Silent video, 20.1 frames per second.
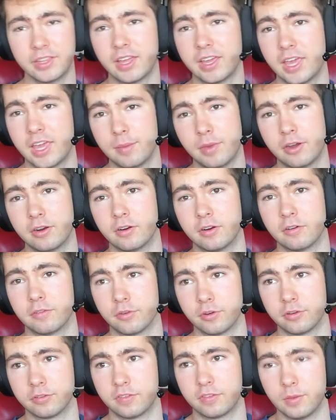came out at our
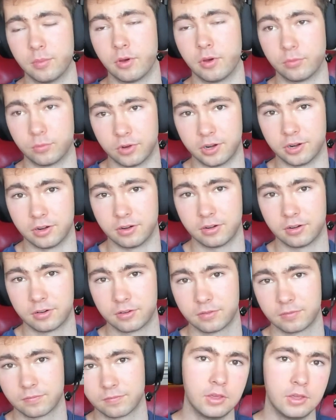first team on one.
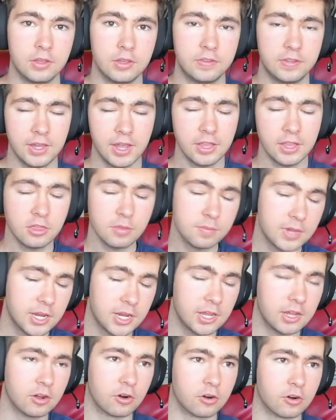You see, at the
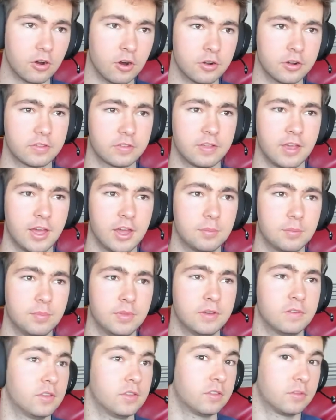meeting, our artists had a
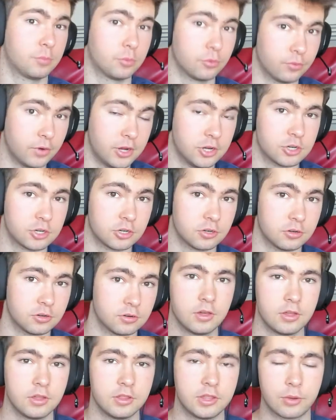bit of inspiration.
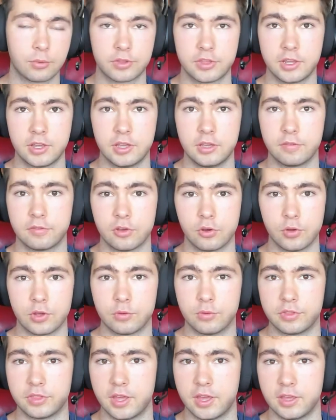They were thinking of going
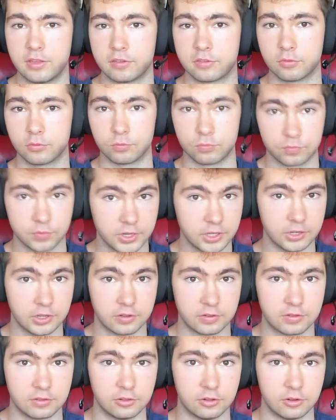with a
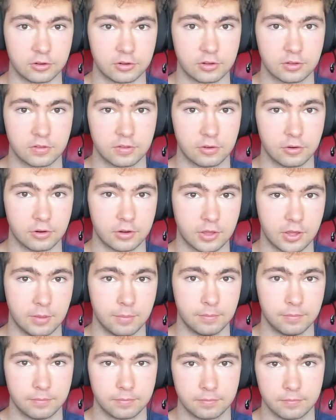surrealist look to our game.
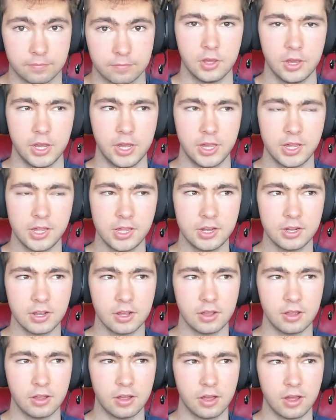And
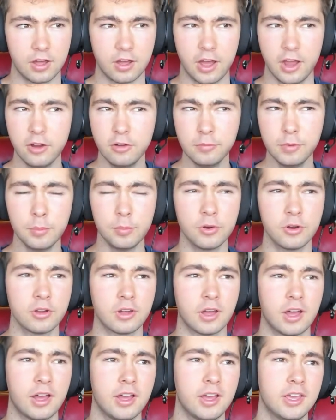I remember
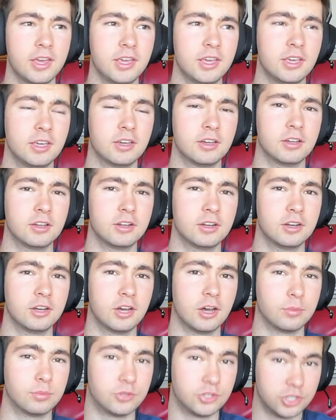I
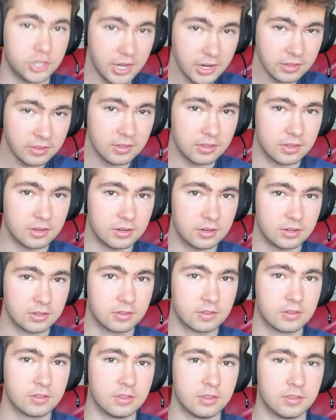objected
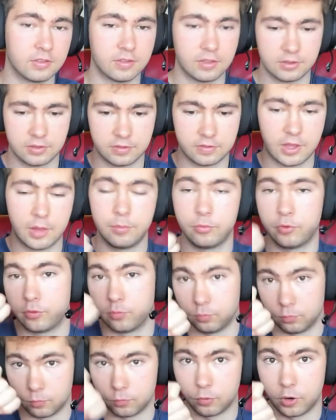to this at the time with
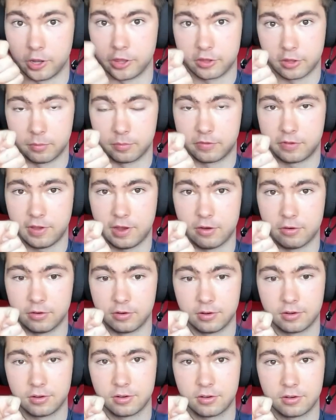one thumbs
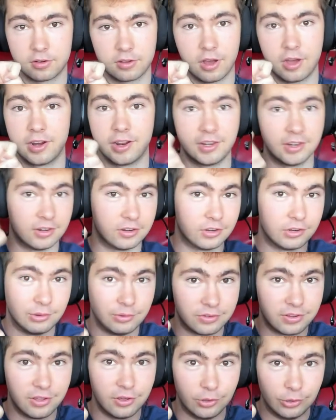down. God, I didn't do
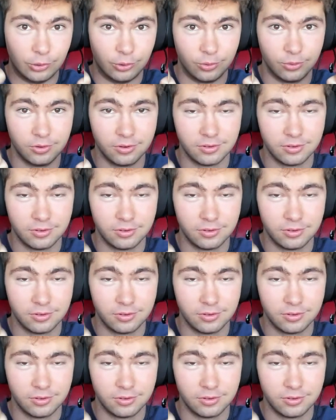two.